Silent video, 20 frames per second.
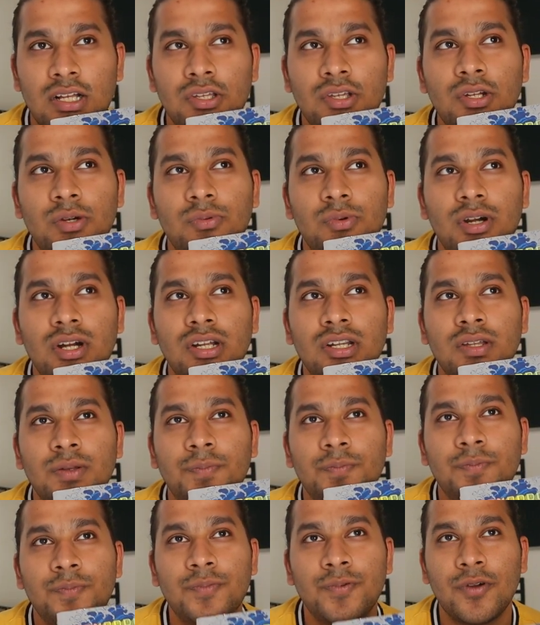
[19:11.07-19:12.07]
You know what?
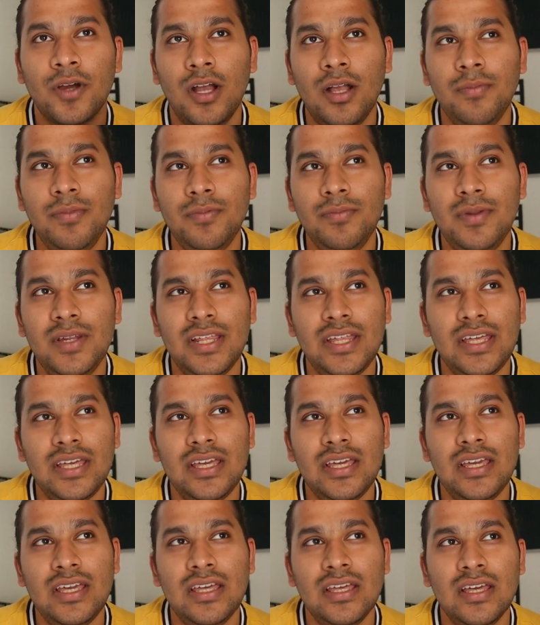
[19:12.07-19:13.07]

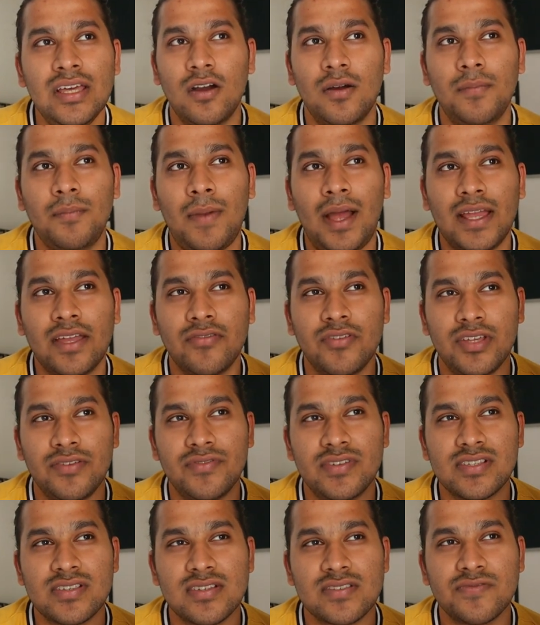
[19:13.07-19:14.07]
Probably my
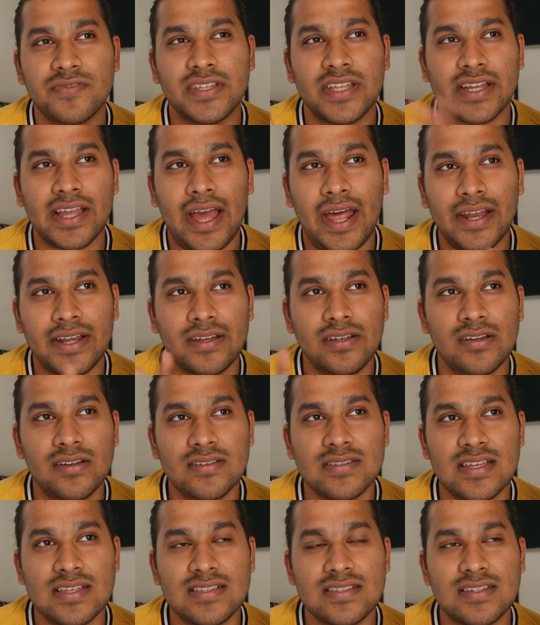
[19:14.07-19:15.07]
grievances with the
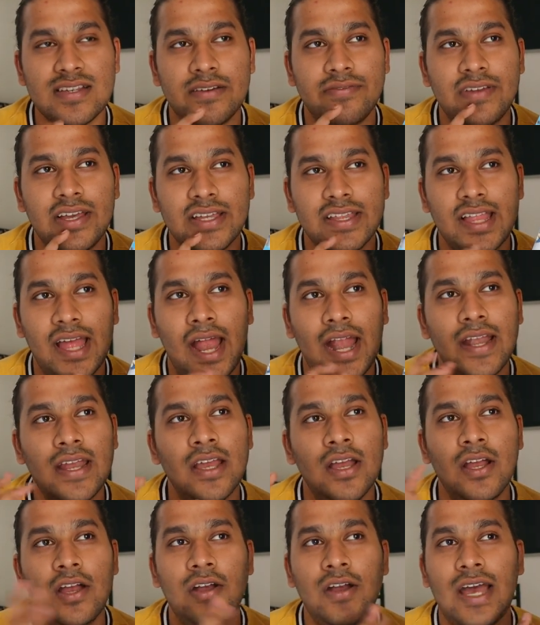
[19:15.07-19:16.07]
characters and stuff like that.